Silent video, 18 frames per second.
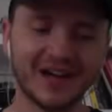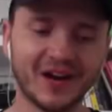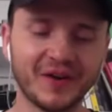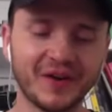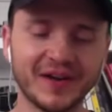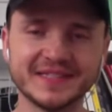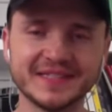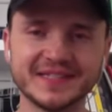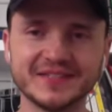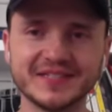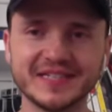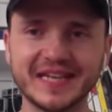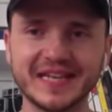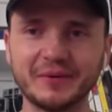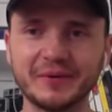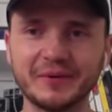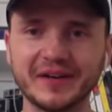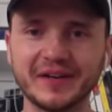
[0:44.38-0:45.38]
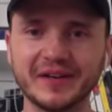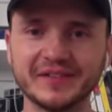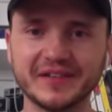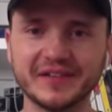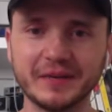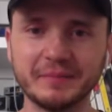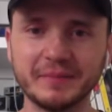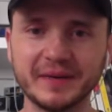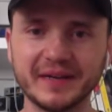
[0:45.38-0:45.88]
All right, so today we're going to talk
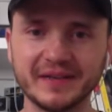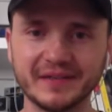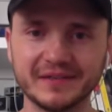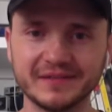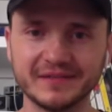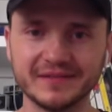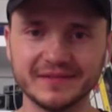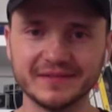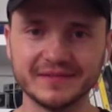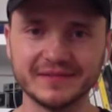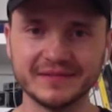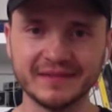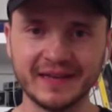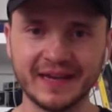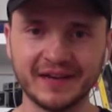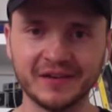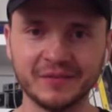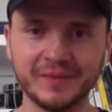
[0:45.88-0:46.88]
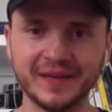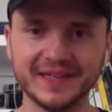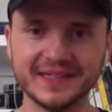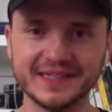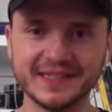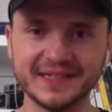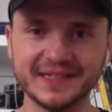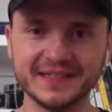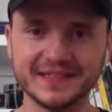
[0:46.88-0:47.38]
about how to make a
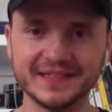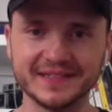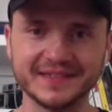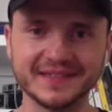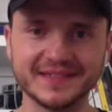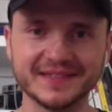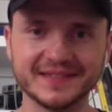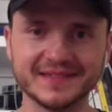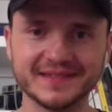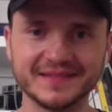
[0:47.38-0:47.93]
sentence.